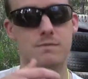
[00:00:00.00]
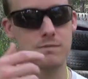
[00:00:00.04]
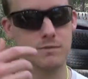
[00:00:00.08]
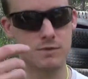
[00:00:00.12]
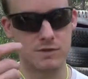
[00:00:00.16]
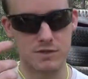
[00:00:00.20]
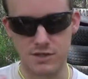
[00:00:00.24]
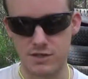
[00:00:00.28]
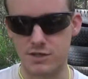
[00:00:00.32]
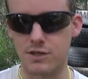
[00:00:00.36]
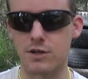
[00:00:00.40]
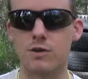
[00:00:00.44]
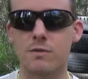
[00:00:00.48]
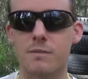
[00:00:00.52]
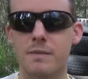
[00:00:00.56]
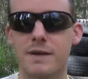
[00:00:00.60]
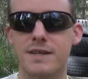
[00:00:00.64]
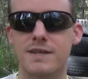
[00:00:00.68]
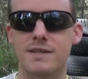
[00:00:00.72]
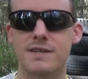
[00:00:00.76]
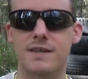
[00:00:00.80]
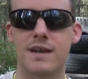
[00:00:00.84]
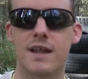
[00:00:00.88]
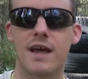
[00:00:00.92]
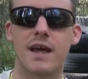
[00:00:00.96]
still
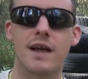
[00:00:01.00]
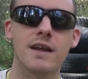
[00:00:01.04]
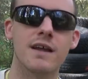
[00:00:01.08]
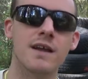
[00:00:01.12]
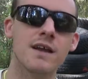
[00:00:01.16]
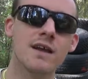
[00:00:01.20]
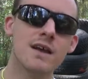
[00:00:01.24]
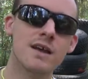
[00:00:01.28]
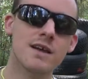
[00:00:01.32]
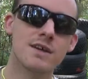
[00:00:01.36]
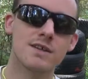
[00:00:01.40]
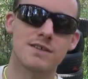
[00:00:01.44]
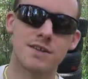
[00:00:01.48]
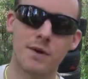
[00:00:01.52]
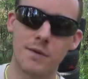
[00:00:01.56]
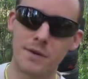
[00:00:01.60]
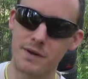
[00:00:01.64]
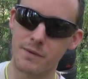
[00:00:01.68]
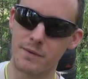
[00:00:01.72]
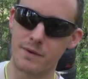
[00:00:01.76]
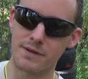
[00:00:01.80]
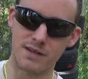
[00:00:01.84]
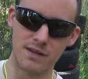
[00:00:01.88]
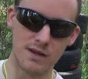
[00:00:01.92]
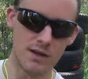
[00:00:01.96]
made today. So
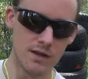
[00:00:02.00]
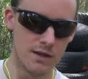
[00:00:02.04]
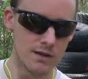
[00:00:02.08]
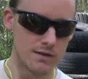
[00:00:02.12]
anyways,